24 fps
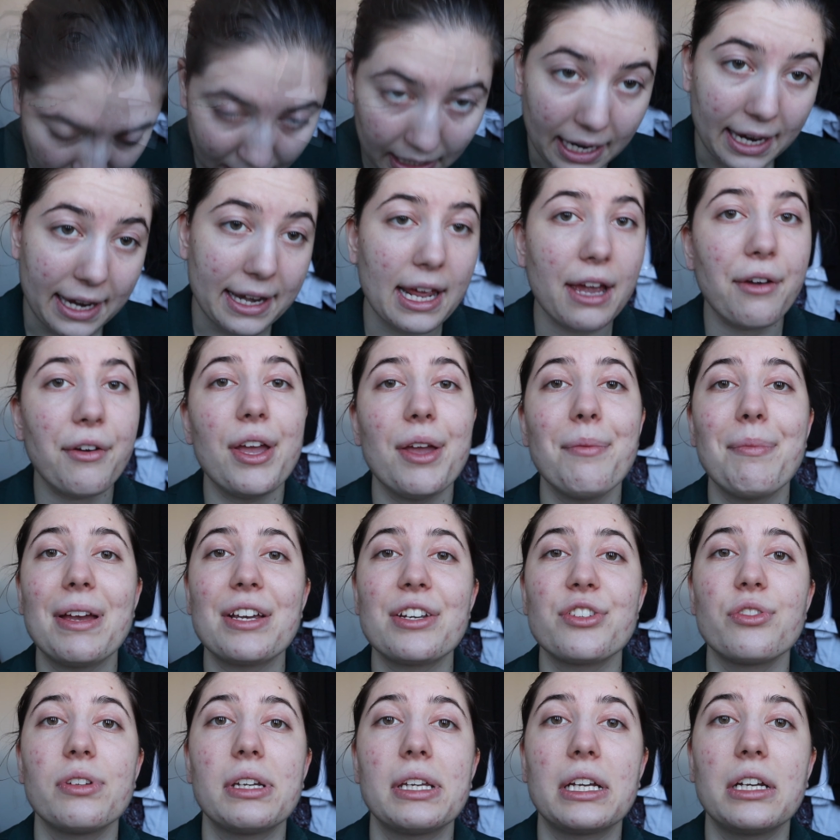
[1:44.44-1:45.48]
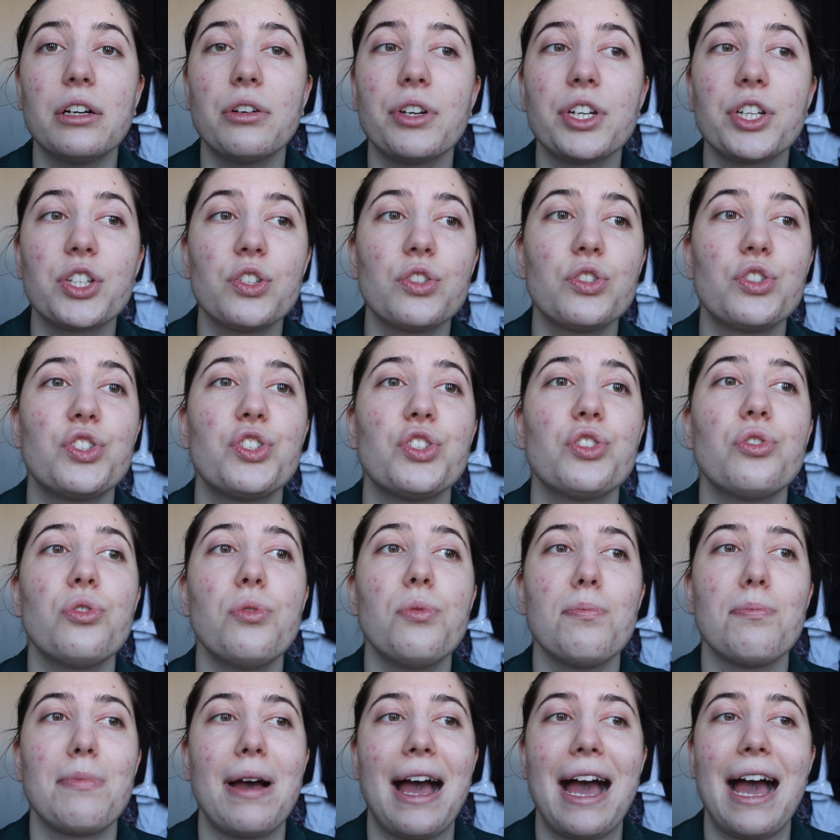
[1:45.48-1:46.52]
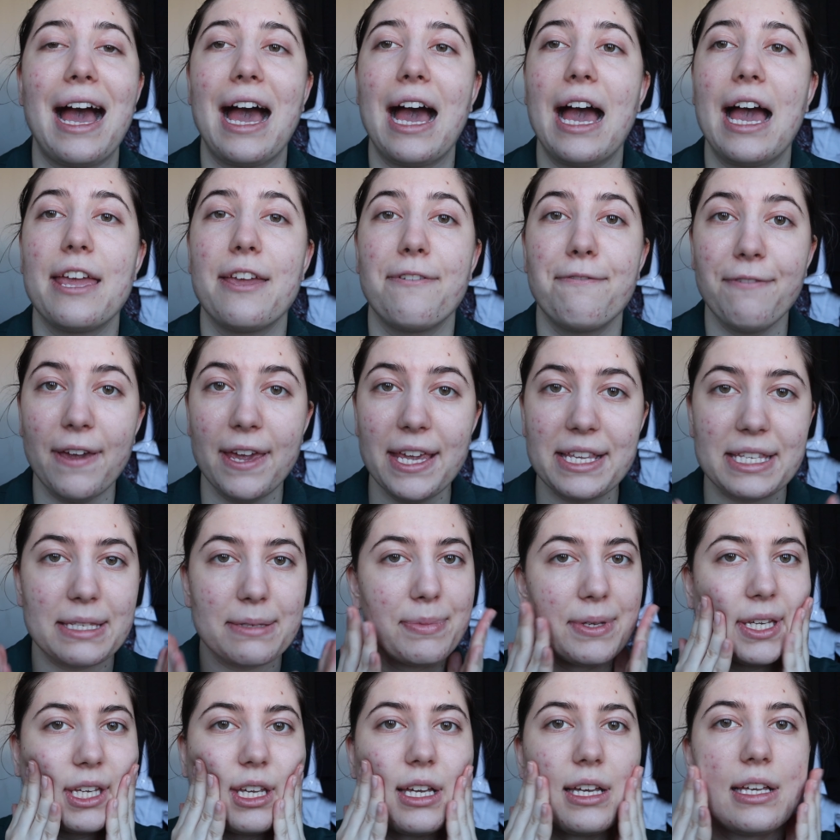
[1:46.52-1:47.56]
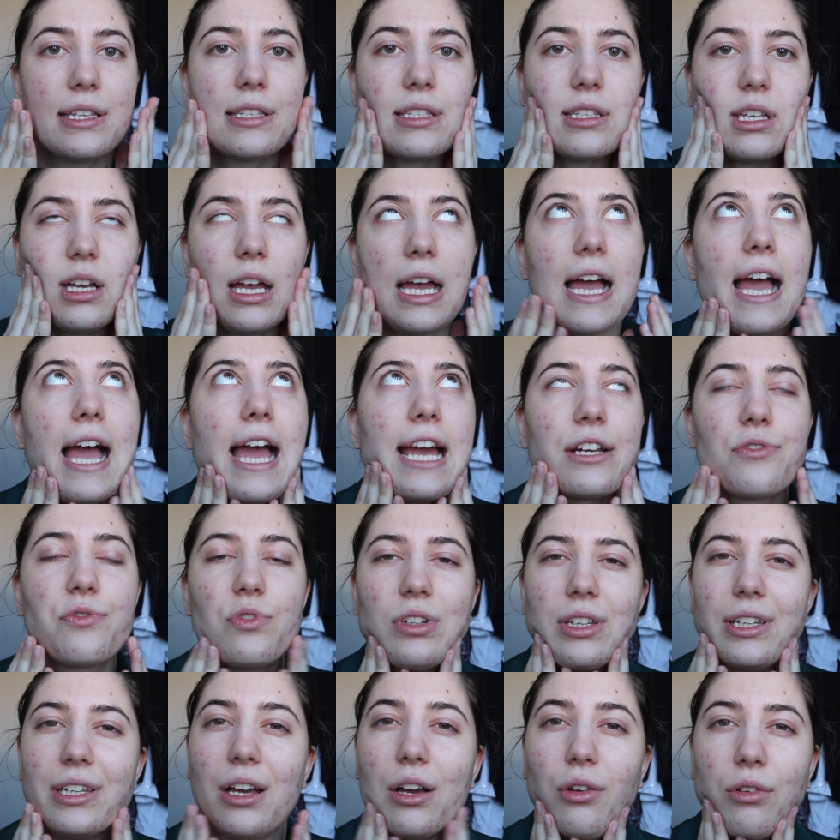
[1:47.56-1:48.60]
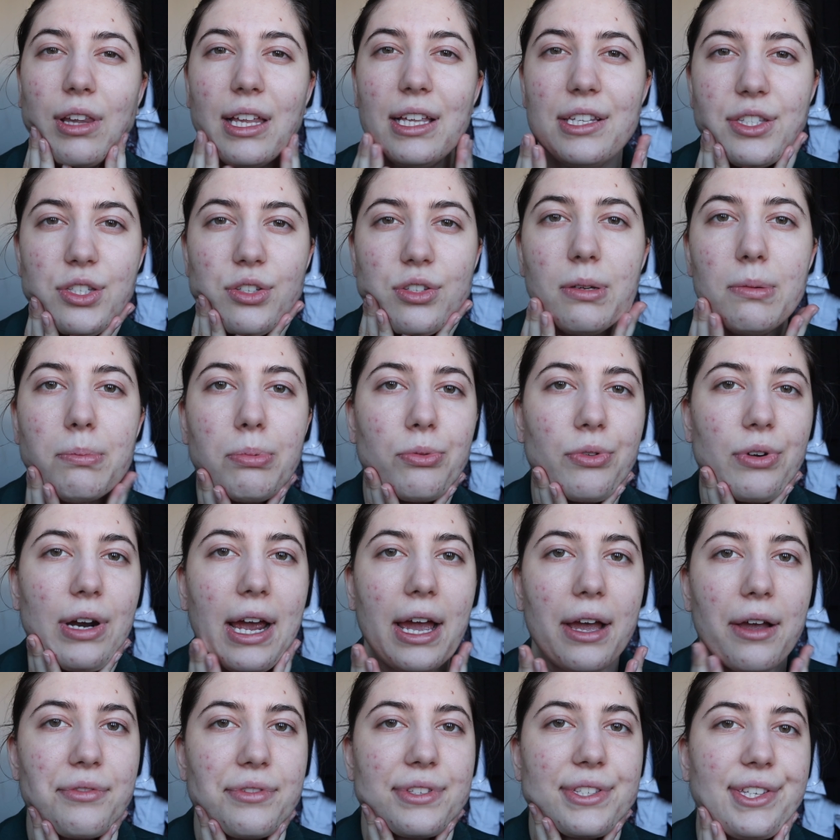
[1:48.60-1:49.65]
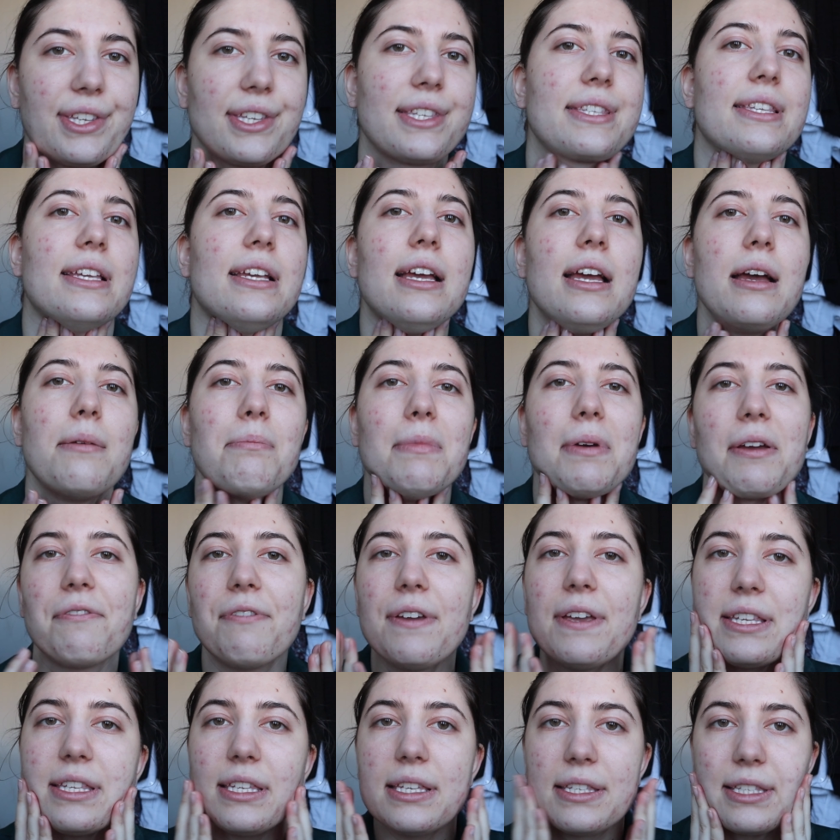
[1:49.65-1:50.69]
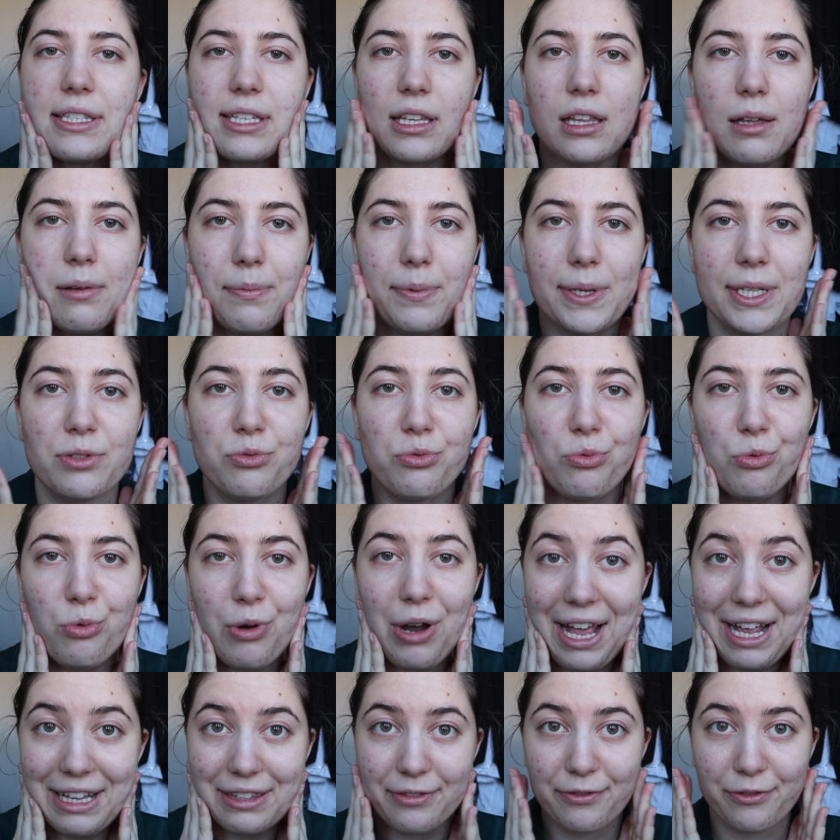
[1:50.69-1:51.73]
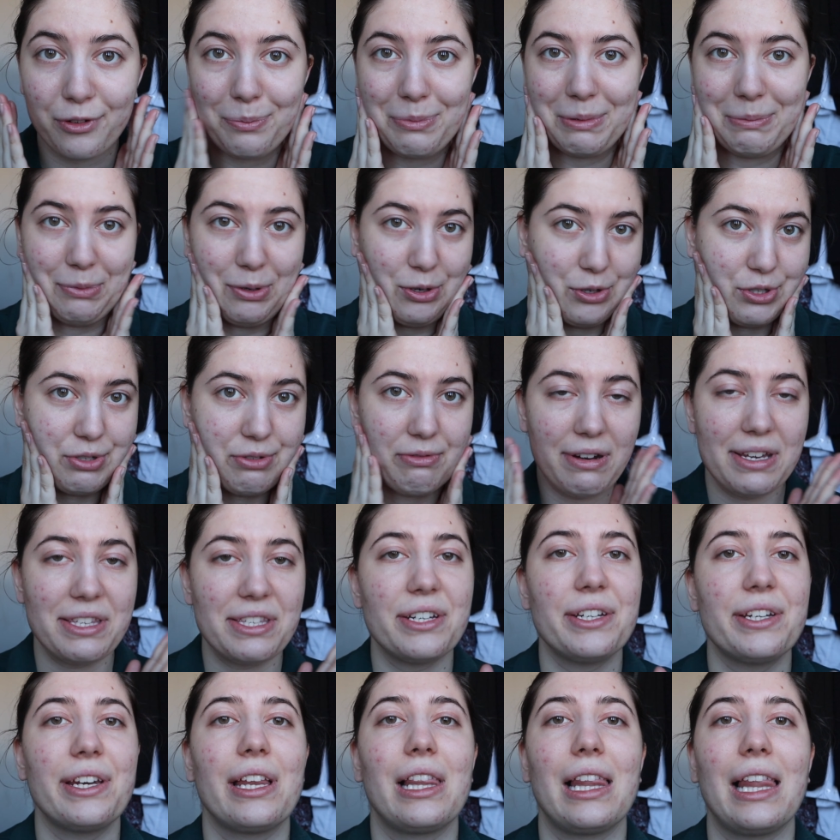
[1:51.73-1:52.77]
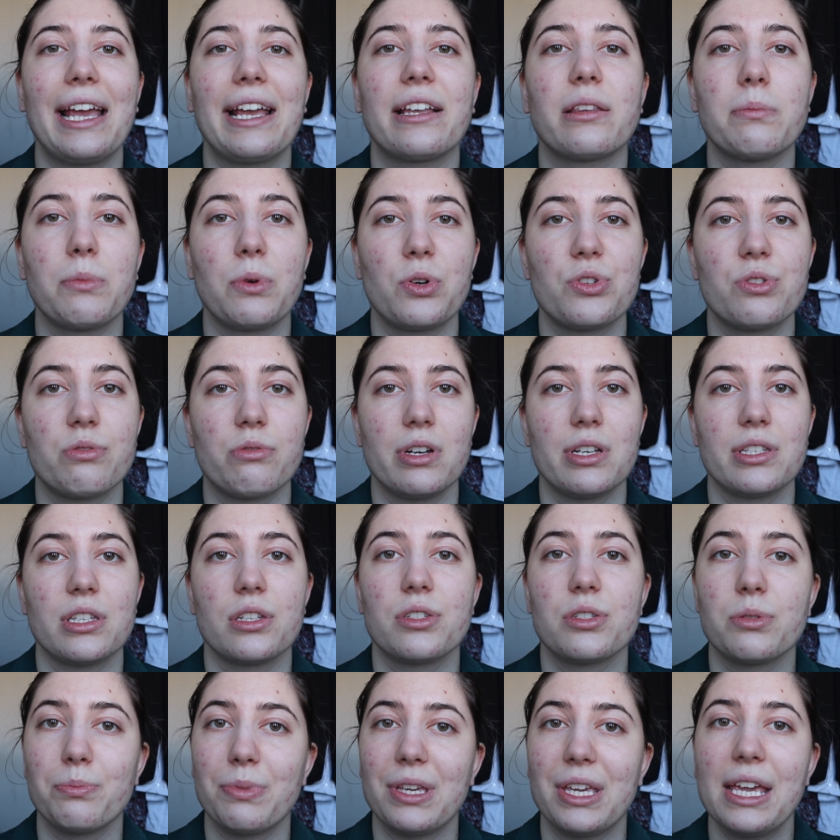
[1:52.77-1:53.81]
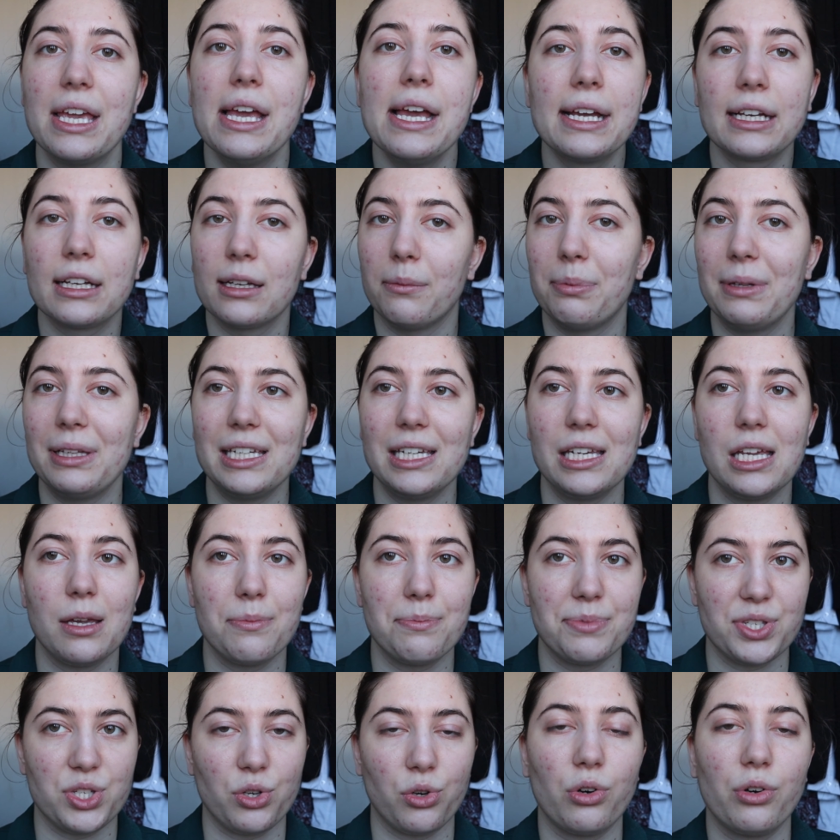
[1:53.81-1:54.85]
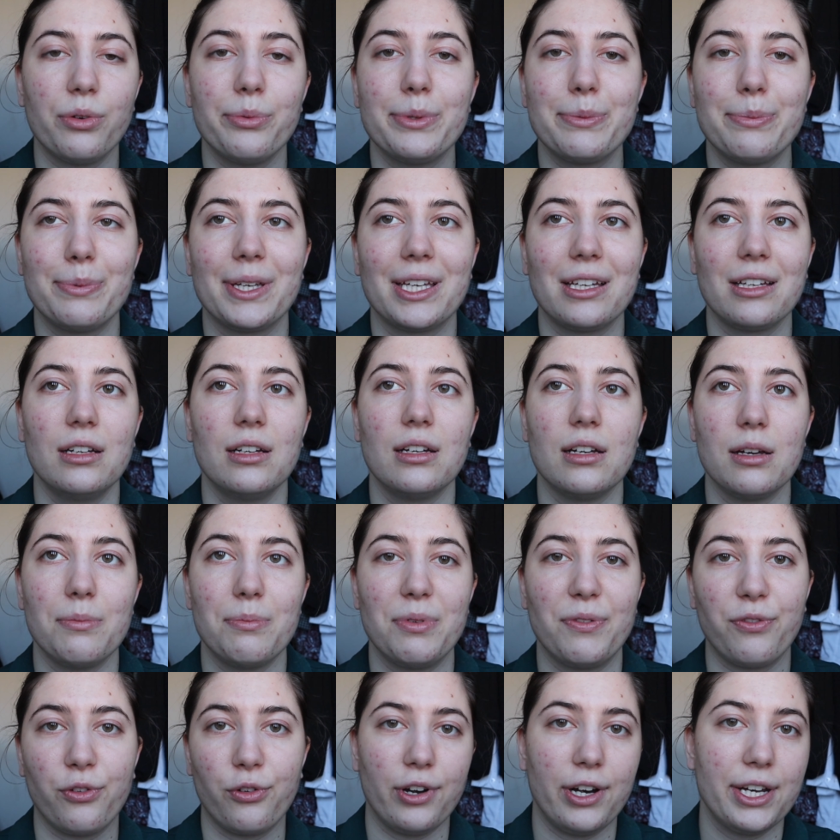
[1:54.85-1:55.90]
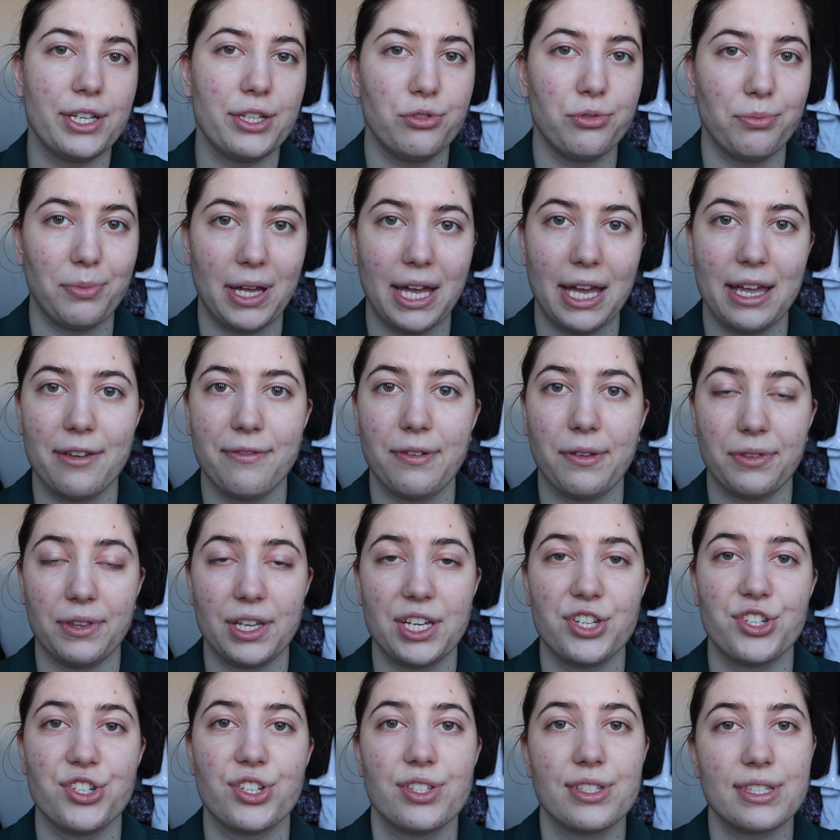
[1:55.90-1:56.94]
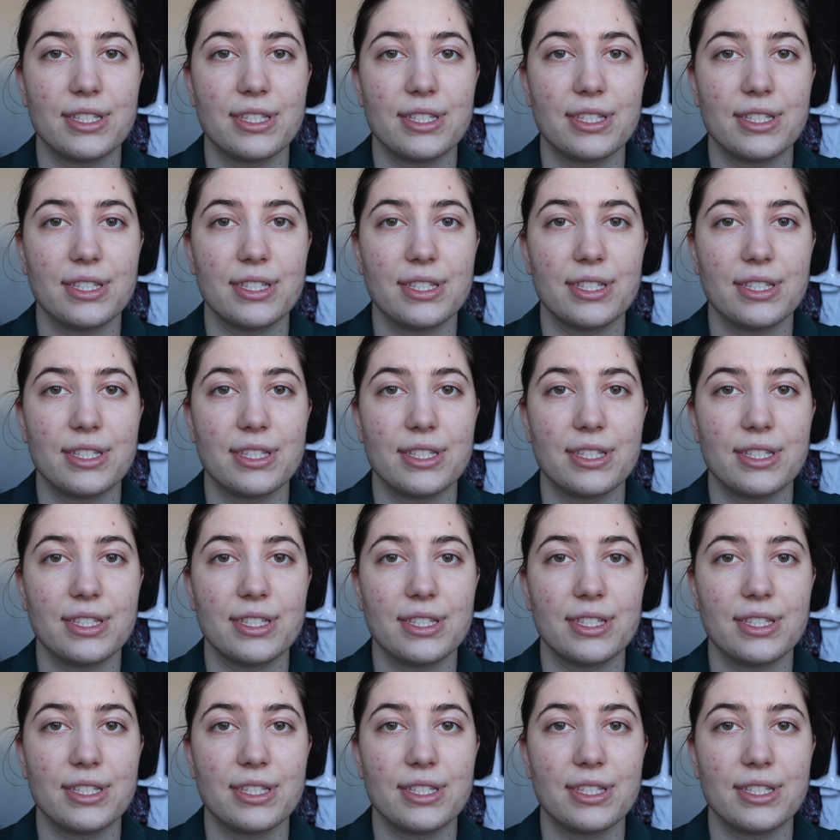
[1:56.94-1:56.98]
And now I'm actually going to do my face because, actually no, let's do the brows because my face is still a bit wet from the moisturizer and I like the moisturizer to be completely absorbed before I do my foundation.